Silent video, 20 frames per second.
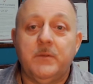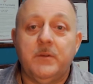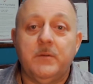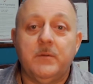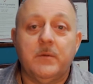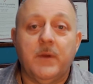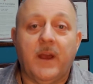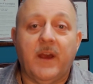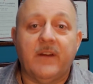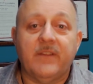
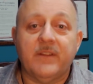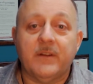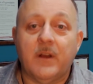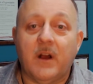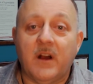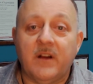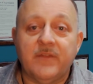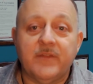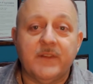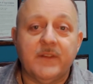you have an
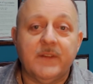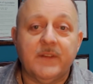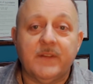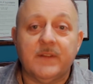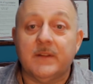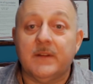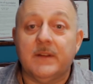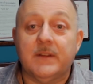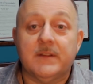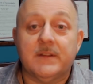office
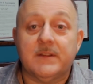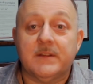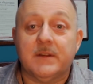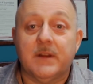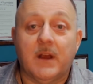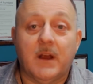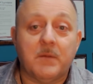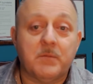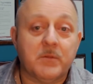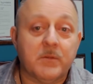and it's in
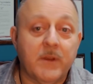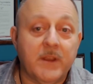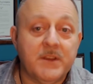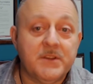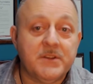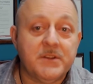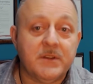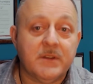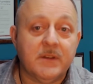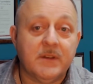
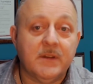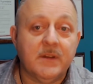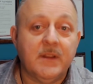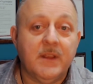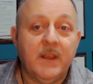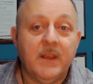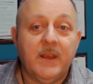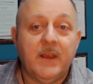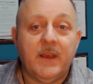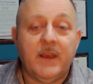operation,
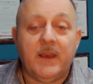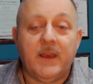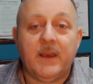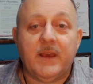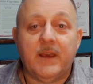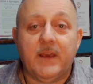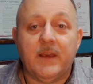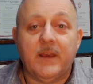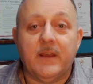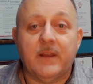
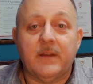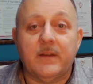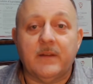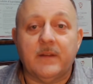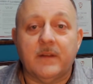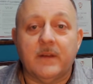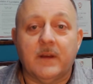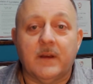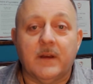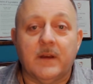and
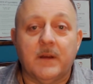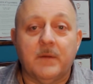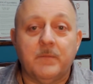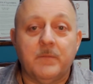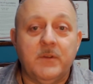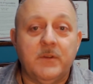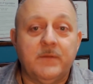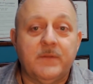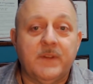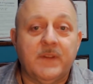
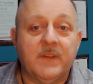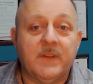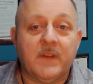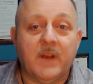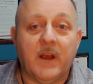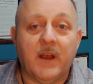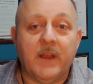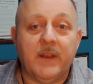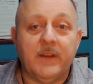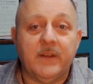you've
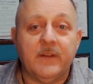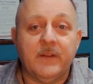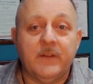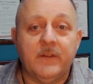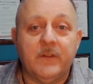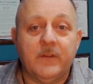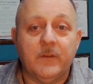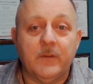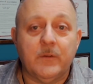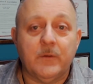decided
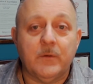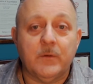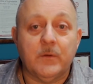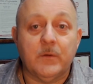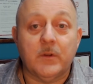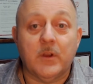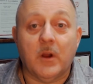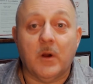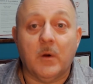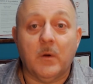to
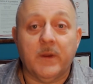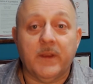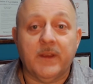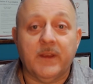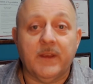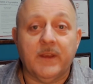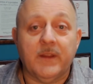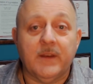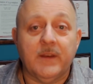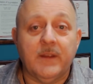go
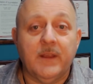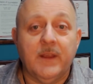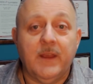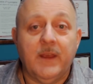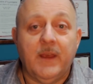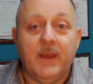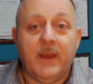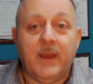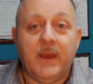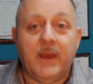in
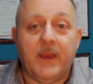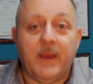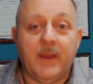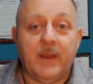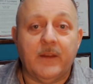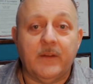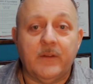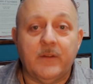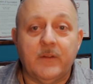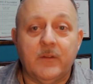
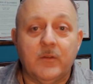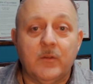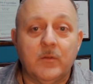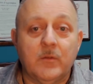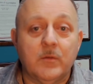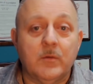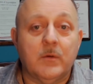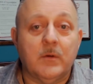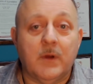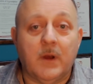and
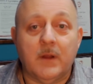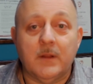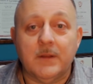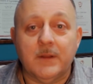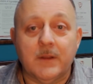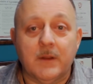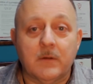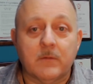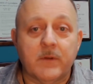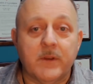do a
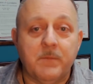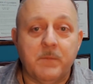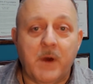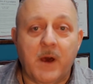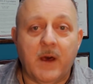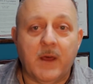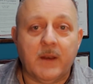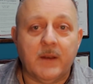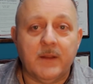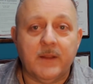little
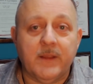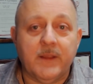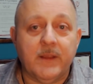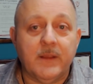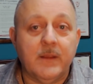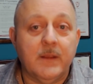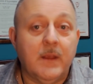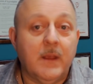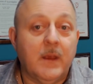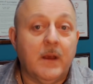
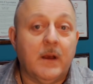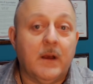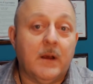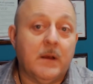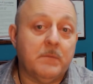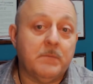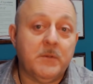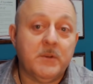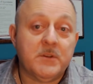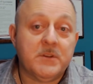remodeling.
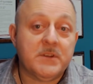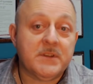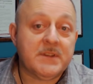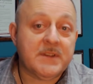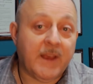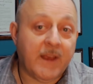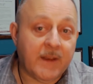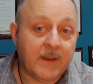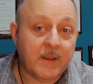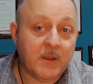You're just
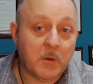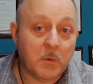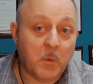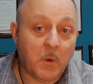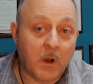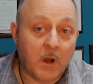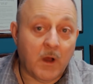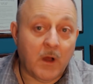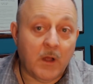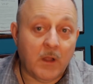adding a
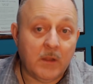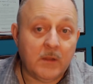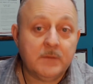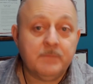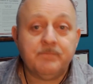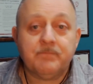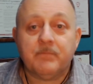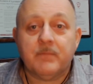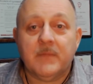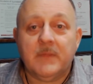wall,
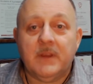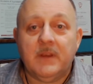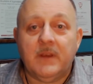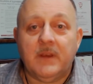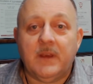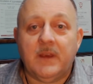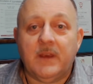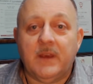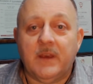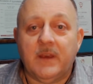
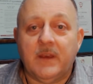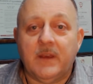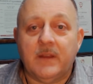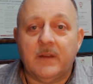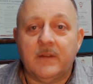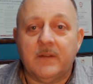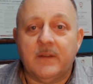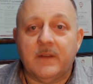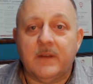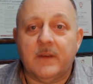
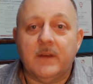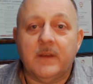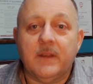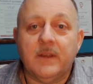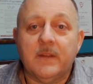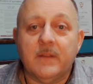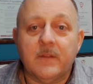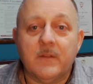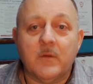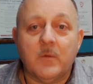and
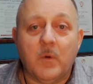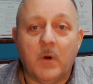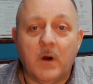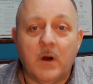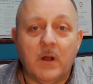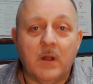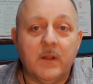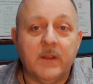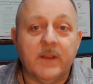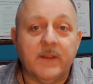in the
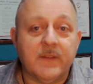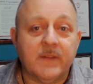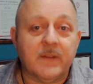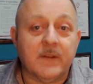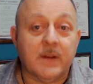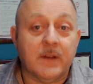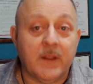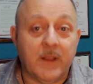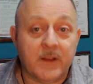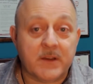wall is
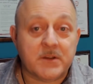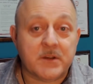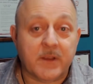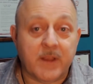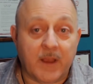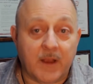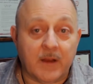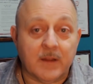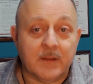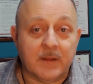an
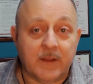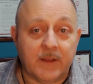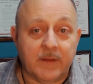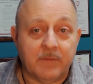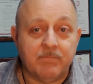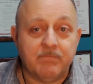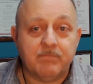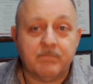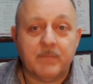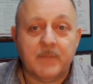electric outlet.